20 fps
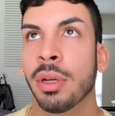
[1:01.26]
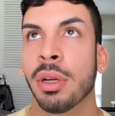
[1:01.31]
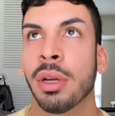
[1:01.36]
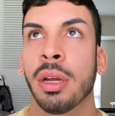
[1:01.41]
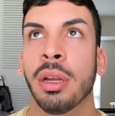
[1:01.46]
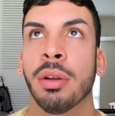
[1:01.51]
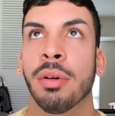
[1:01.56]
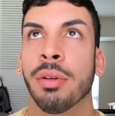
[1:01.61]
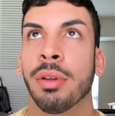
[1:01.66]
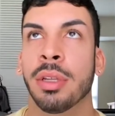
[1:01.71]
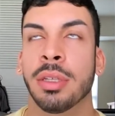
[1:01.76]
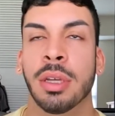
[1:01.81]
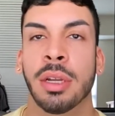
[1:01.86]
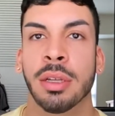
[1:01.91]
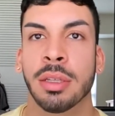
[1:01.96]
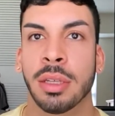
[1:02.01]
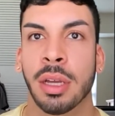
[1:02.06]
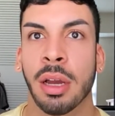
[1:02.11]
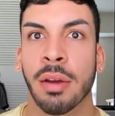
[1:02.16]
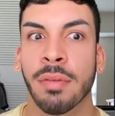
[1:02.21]
and all this other
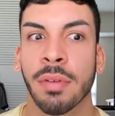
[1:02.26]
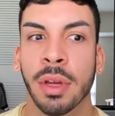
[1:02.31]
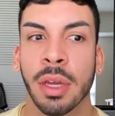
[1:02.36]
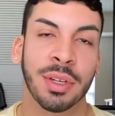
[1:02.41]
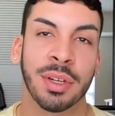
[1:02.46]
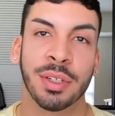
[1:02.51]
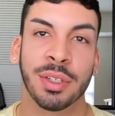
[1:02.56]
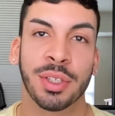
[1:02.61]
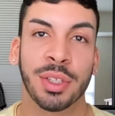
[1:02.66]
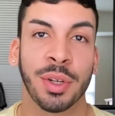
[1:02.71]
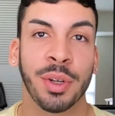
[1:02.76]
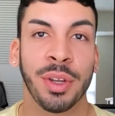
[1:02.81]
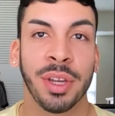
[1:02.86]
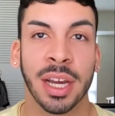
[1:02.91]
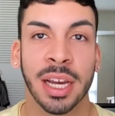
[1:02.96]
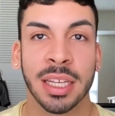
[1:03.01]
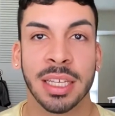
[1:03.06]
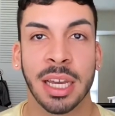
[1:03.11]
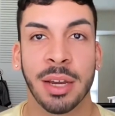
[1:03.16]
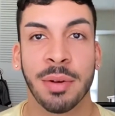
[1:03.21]
stuff. So I'll show you
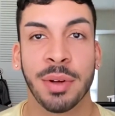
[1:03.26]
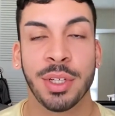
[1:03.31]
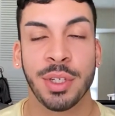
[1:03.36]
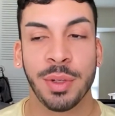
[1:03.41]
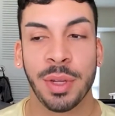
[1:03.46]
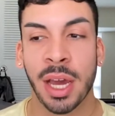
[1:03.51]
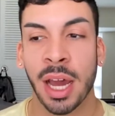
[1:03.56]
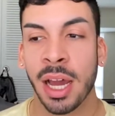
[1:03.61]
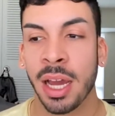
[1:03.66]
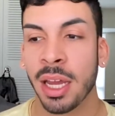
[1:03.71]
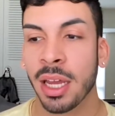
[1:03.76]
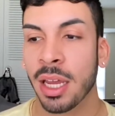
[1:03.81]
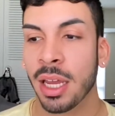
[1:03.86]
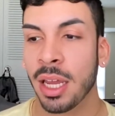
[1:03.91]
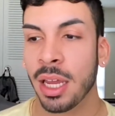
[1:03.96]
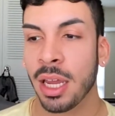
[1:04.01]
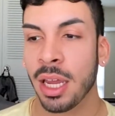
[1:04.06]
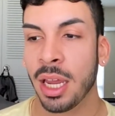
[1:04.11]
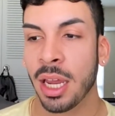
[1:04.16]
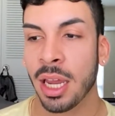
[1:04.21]
guys how I do that.
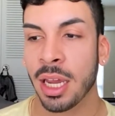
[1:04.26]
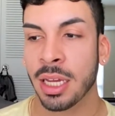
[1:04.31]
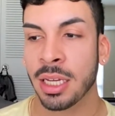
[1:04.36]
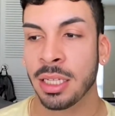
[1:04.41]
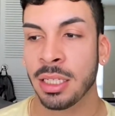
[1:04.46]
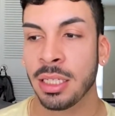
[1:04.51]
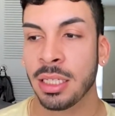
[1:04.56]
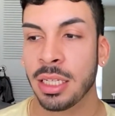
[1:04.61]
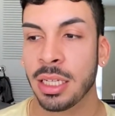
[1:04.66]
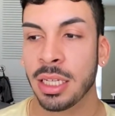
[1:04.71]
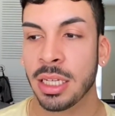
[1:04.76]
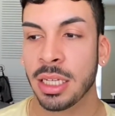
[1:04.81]
And